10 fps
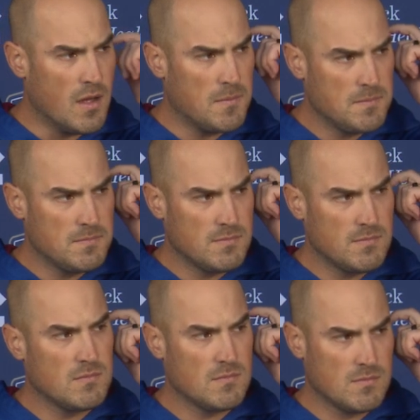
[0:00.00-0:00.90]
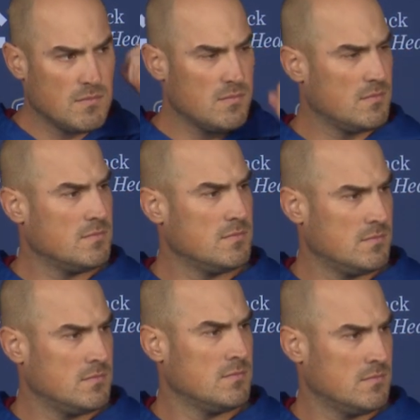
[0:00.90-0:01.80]
of the 12s kind of
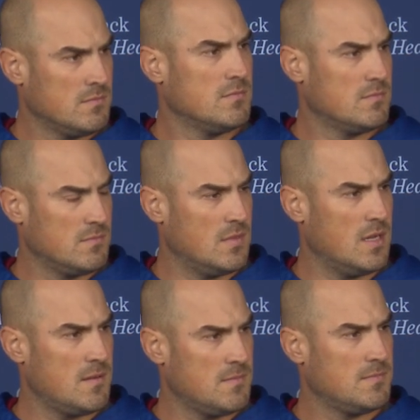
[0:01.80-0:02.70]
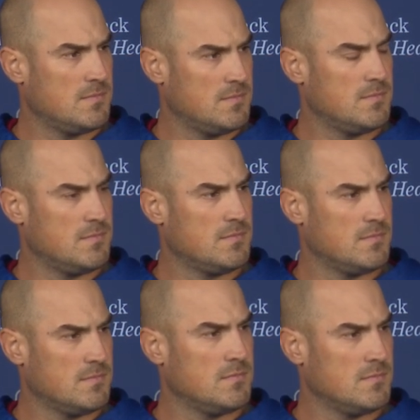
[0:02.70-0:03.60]
precedes them. How do you guys
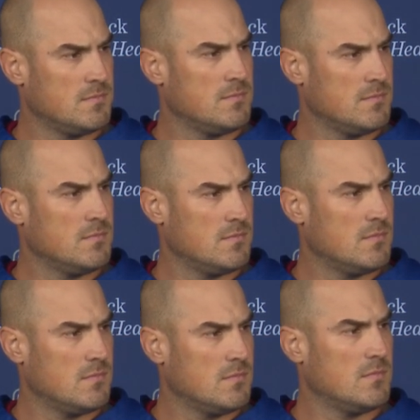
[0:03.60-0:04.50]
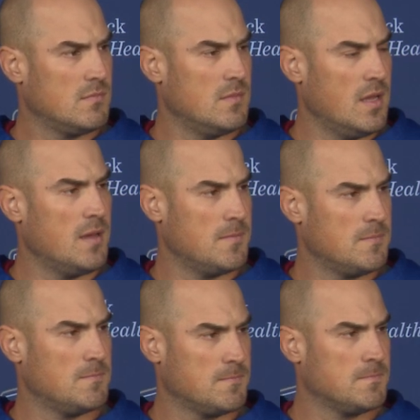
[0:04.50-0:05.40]
handle that circumstance? Is yeah. there
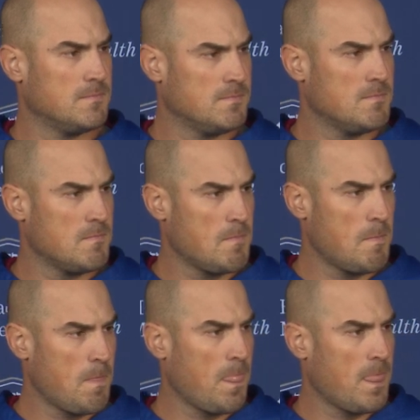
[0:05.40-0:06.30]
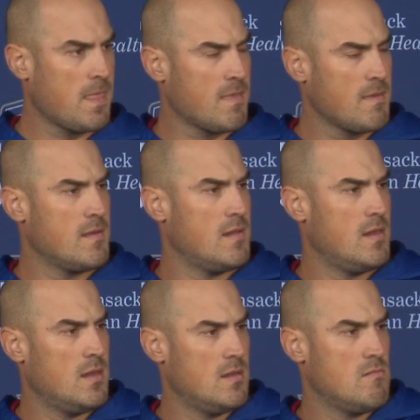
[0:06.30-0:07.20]
even more emphasis this week for you
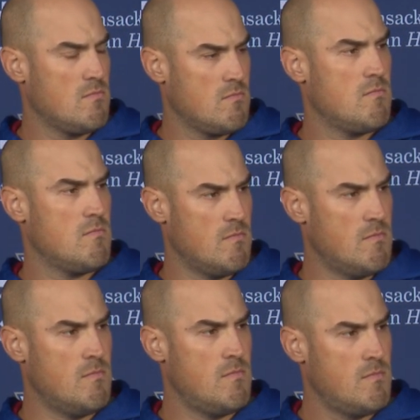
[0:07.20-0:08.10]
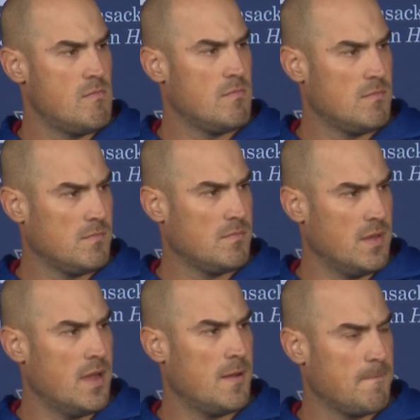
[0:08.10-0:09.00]
guys to go mm-hmm. silent mm-hmm. and try
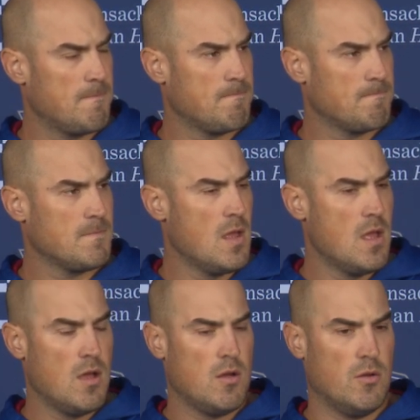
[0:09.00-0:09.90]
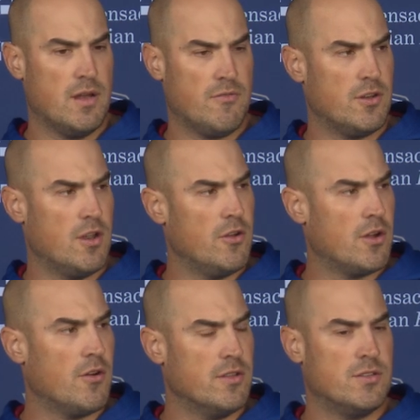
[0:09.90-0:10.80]
to yeah. figure out how to deal? Well, you definitely know you're
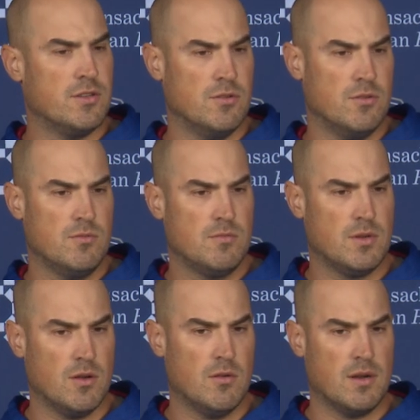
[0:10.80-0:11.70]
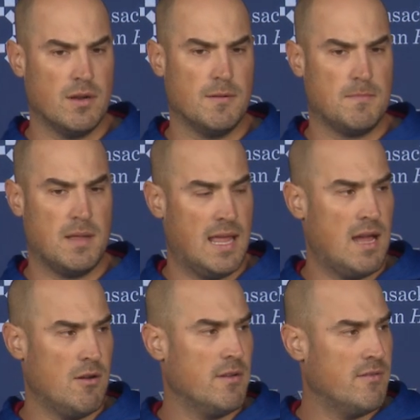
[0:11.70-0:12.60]
going into you know uh, a
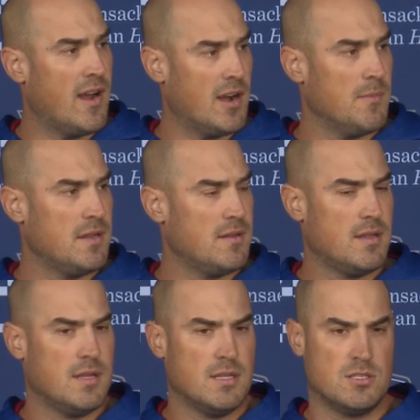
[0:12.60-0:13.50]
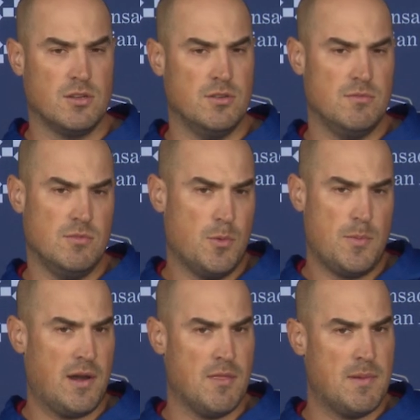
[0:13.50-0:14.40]
loud environment, so you, you
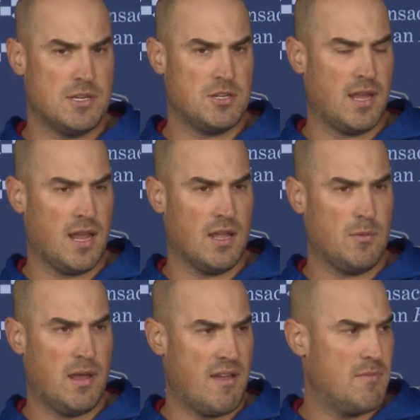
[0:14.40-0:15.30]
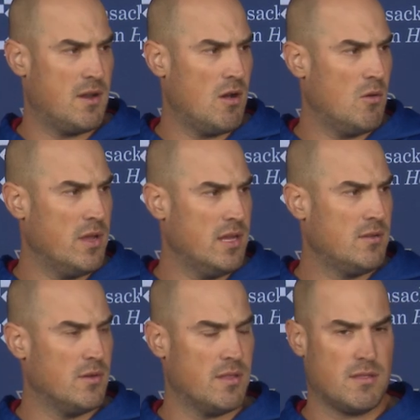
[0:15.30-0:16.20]
prepare the best you can, like we have been all week
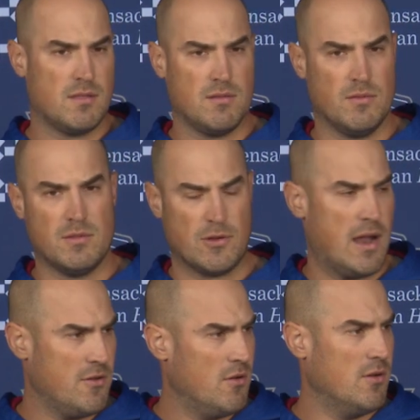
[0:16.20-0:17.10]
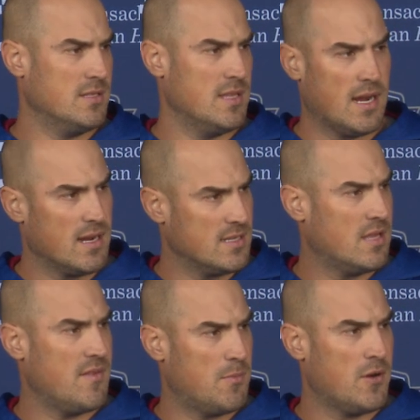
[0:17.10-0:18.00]
with with the crowd noise and that kind of
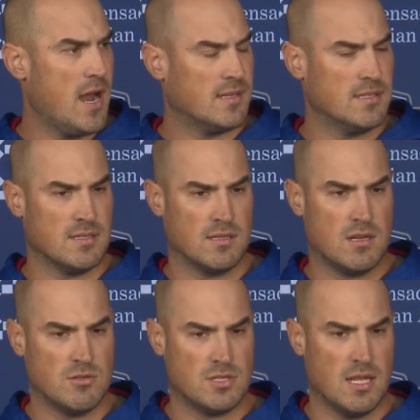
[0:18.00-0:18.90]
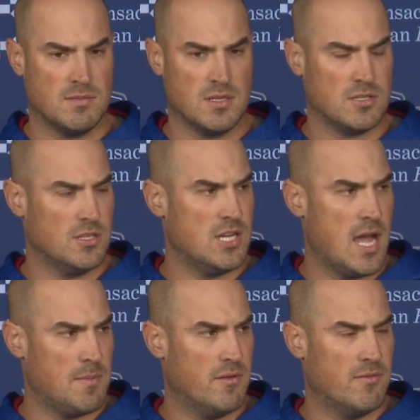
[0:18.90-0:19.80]
stuff at practice. And Coach Daboll does a good
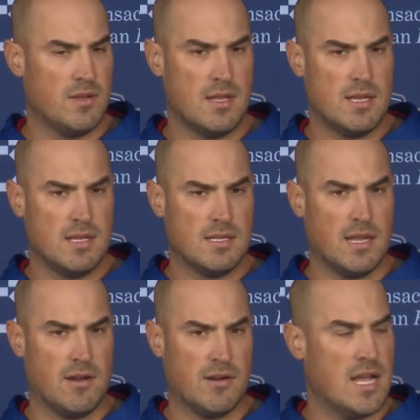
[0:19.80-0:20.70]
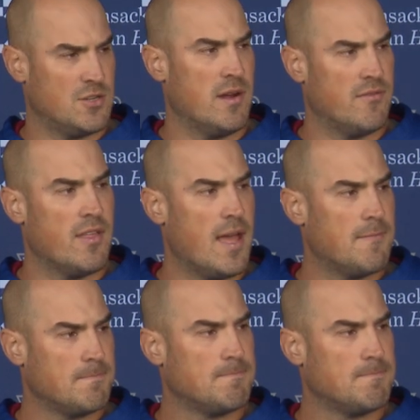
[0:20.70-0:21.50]
job of getting our guys ready for that.